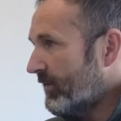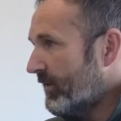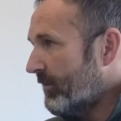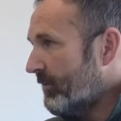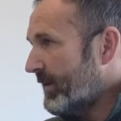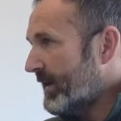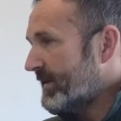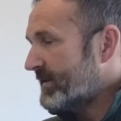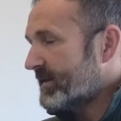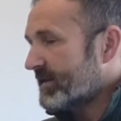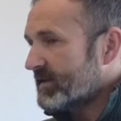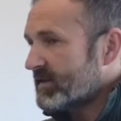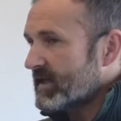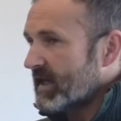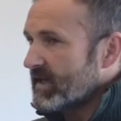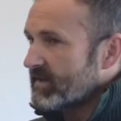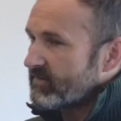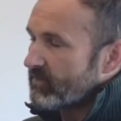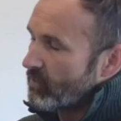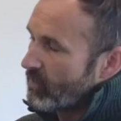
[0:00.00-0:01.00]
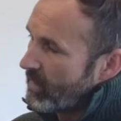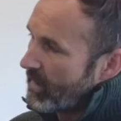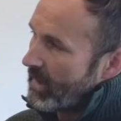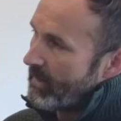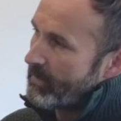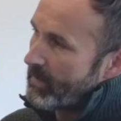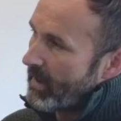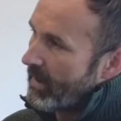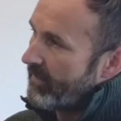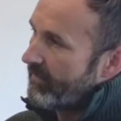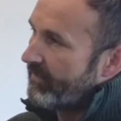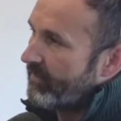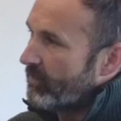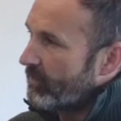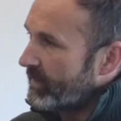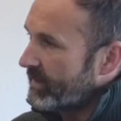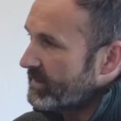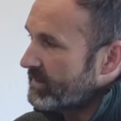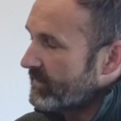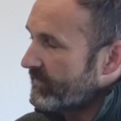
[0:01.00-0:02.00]
and be a successful club going
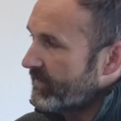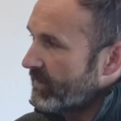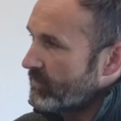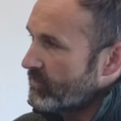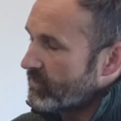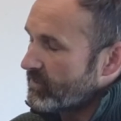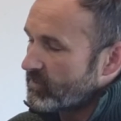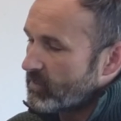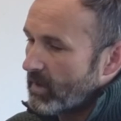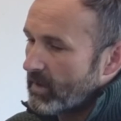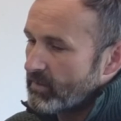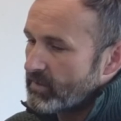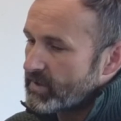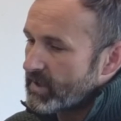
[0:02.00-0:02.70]
forward into the future as well.